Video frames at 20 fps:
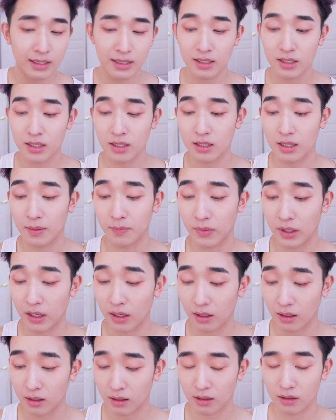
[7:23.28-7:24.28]
that's just
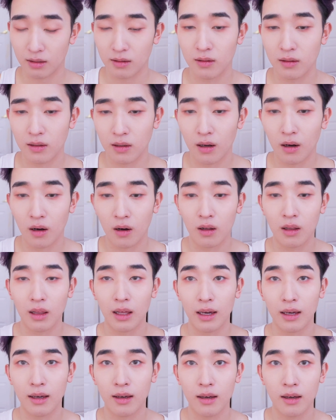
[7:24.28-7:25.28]
something all
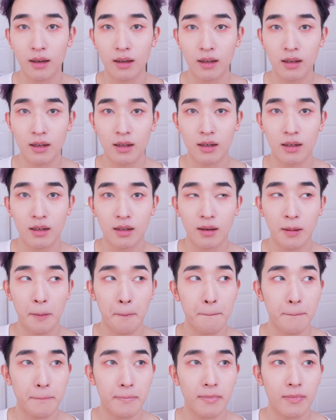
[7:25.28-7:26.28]
like,
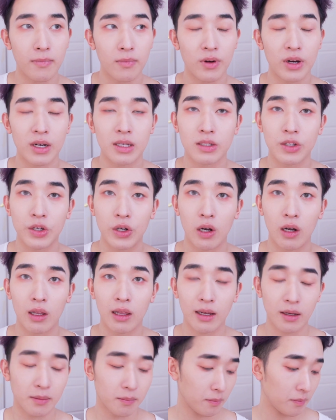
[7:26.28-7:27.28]
what is it called?
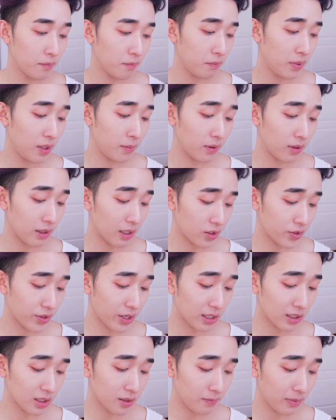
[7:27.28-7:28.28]
Like people that are
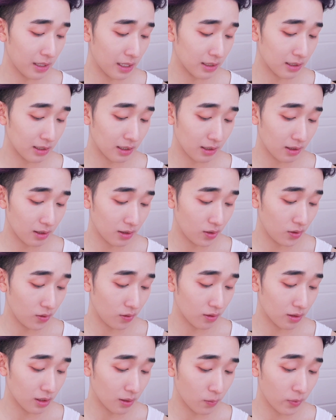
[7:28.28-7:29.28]
transplanted to
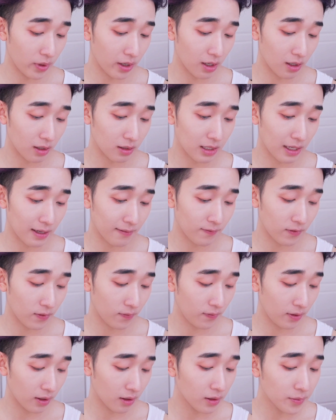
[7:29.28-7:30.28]
somewhere else have to
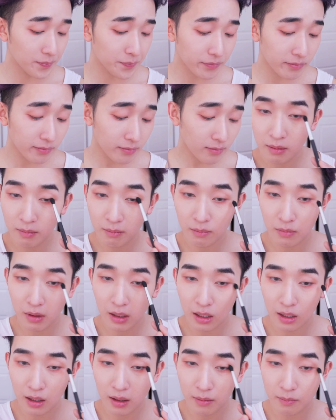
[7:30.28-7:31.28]
feel.
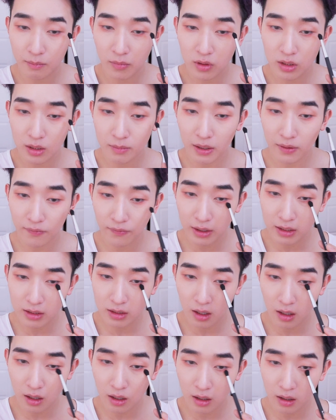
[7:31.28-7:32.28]
Most of my friends
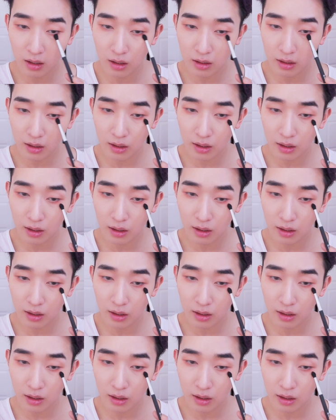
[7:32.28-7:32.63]
are